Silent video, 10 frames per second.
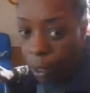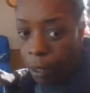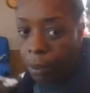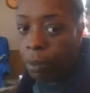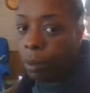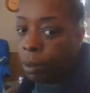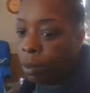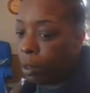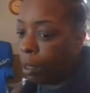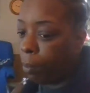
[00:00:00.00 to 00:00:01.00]
that
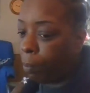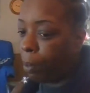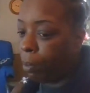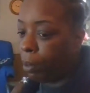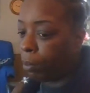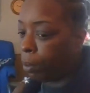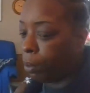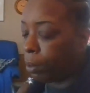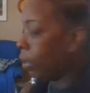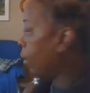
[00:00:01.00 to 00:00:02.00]
get my people on the
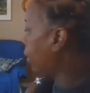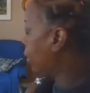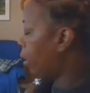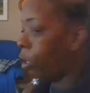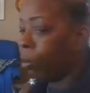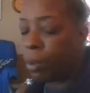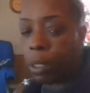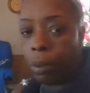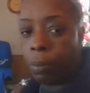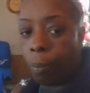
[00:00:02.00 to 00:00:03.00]
road so they get home.
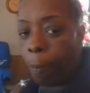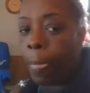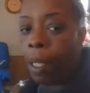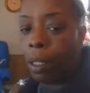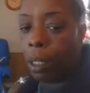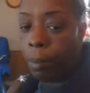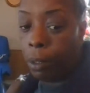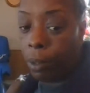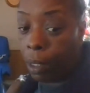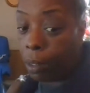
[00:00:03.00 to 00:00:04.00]
So let me
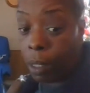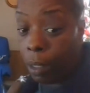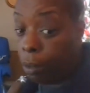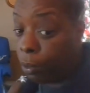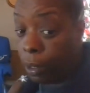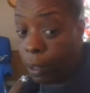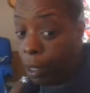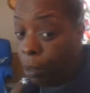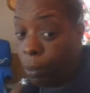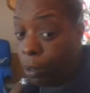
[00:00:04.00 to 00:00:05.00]
do that because I don't think
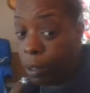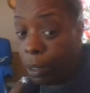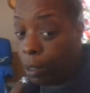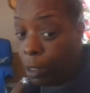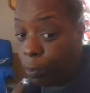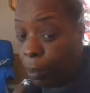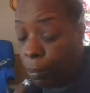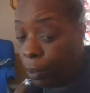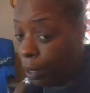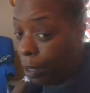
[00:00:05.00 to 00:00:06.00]
y'all want to see these
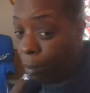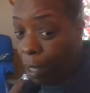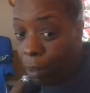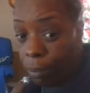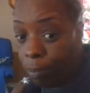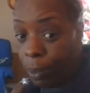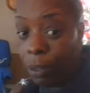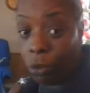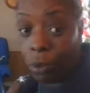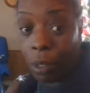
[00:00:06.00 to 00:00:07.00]
people when they come out
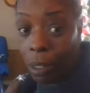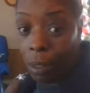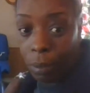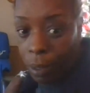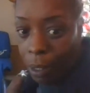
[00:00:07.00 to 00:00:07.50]
been drunk all